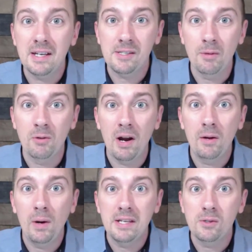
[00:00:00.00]
someone right
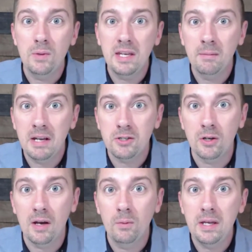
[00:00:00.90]
away so we can make sure
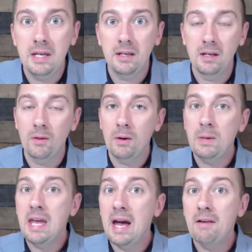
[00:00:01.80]
that
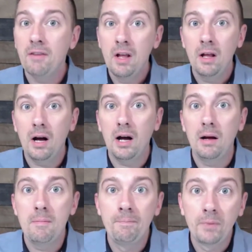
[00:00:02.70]
we have
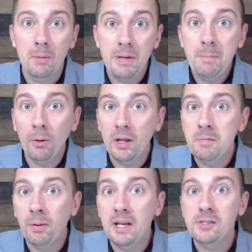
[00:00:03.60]
people in
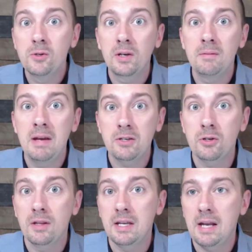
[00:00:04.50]
place who can make sure
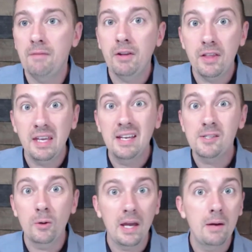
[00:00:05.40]
that everything is
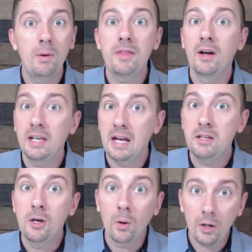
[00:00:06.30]
okay with, again,
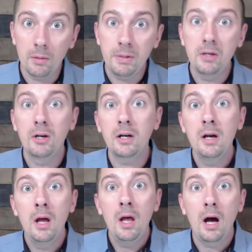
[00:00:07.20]
your computer,
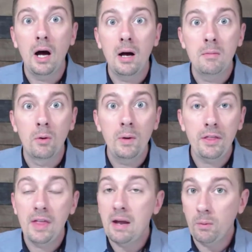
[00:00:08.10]
with
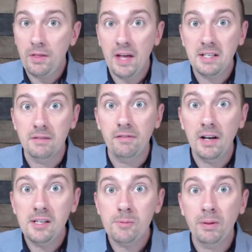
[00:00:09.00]
that
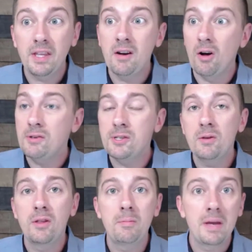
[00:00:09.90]
device, but then also
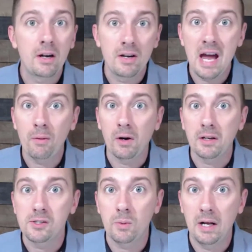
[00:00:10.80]
the bigger network
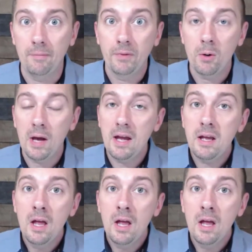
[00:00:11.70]
as well. Okay.